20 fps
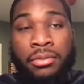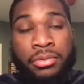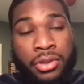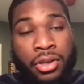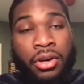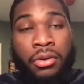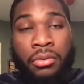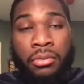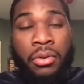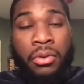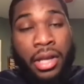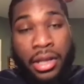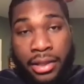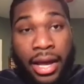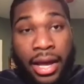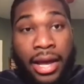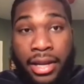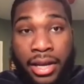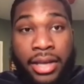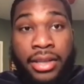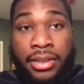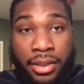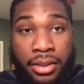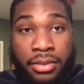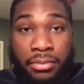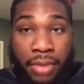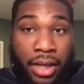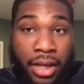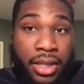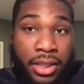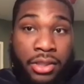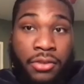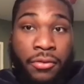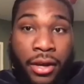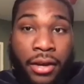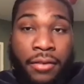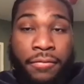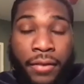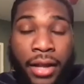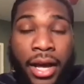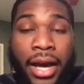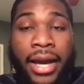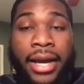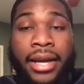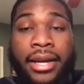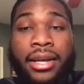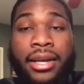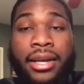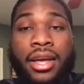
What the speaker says: so that is a red flag.